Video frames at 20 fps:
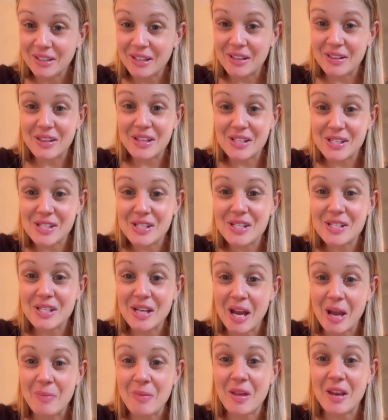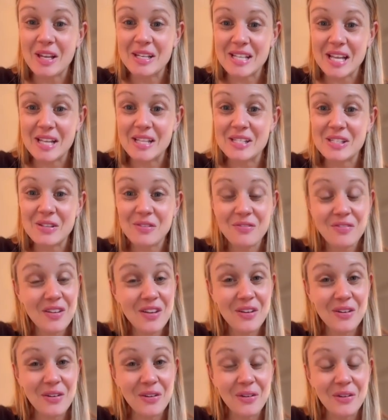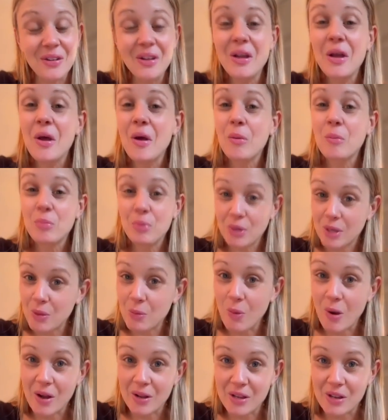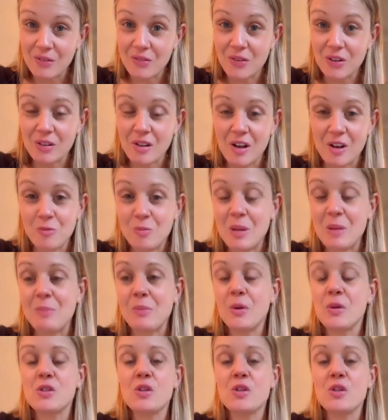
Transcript: Like this is the time that it tends to feel pretty wonky for a lot of people.